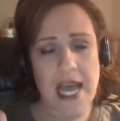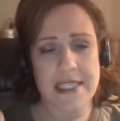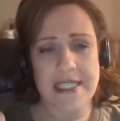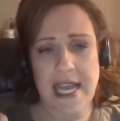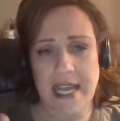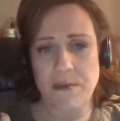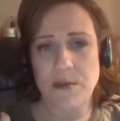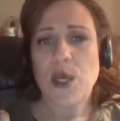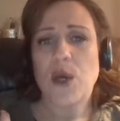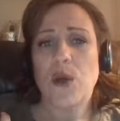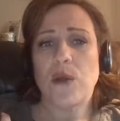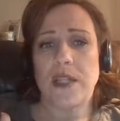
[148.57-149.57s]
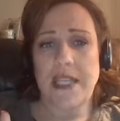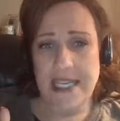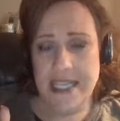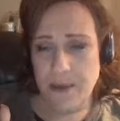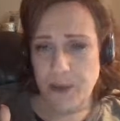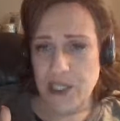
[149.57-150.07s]
type, the
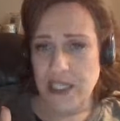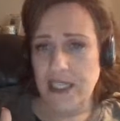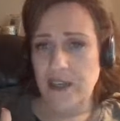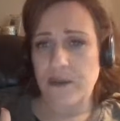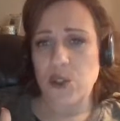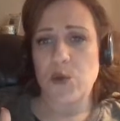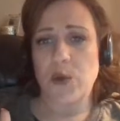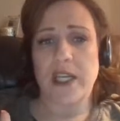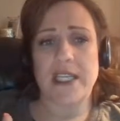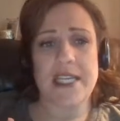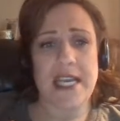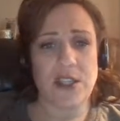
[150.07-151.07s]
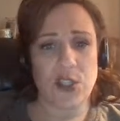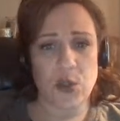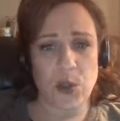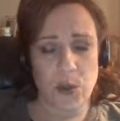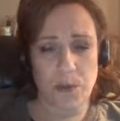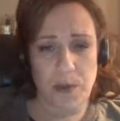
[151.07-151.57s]
98% intervals will contain the
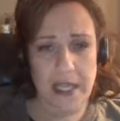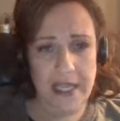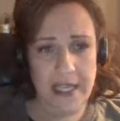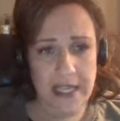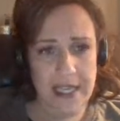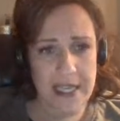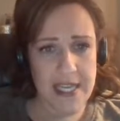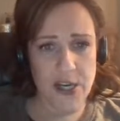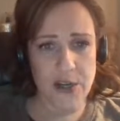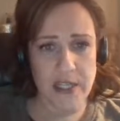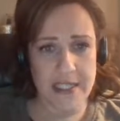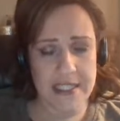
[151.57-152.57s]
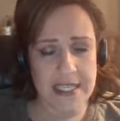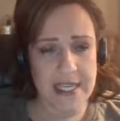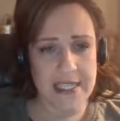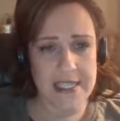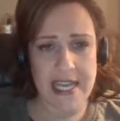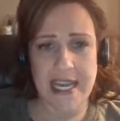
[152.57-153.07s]
true P. Here it
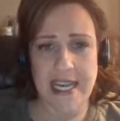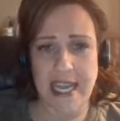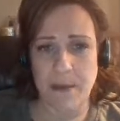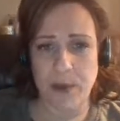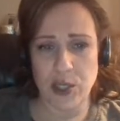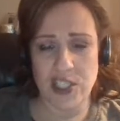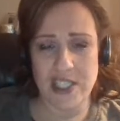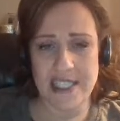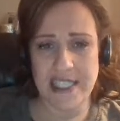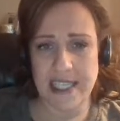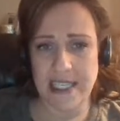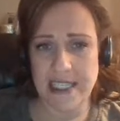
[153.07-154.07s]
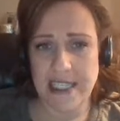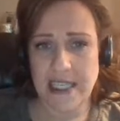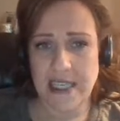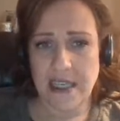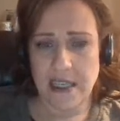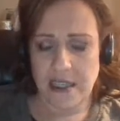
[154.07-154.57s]
says 98%
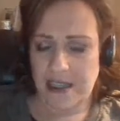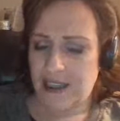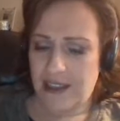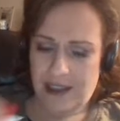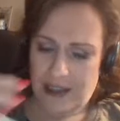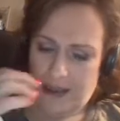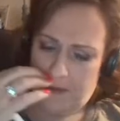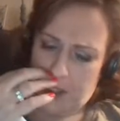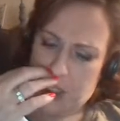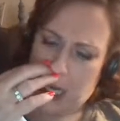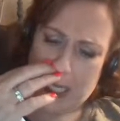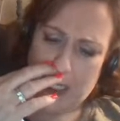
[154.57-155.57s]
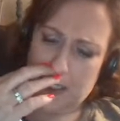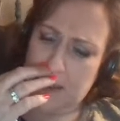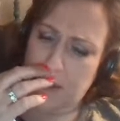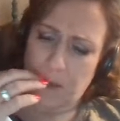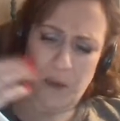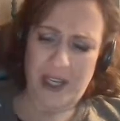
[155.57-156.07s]
chance
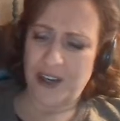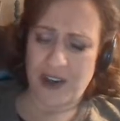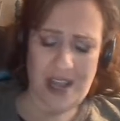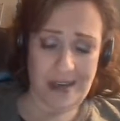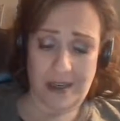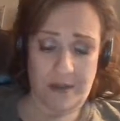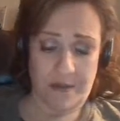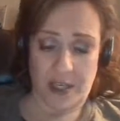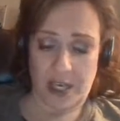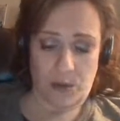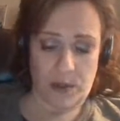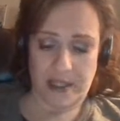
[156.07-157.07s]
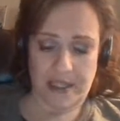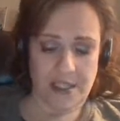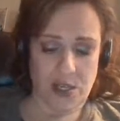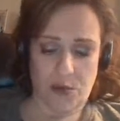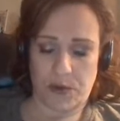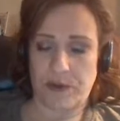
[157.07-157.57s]
of reader. I don't even know what that's
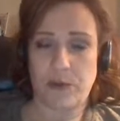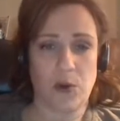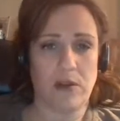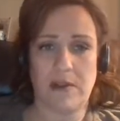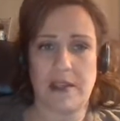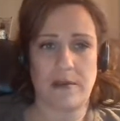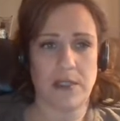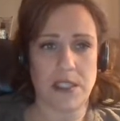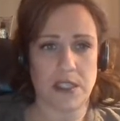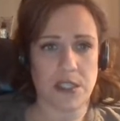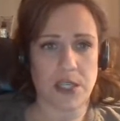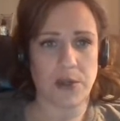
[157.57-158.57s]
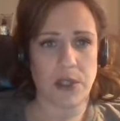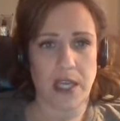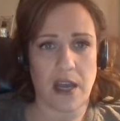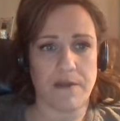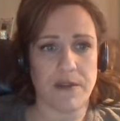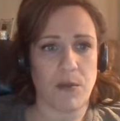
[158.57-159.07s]
going for. That one's just totally
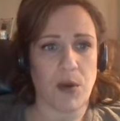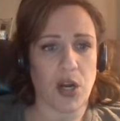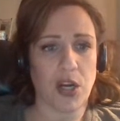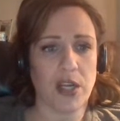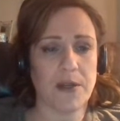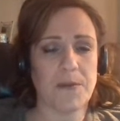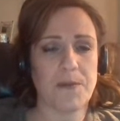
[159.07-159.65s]
off the mark.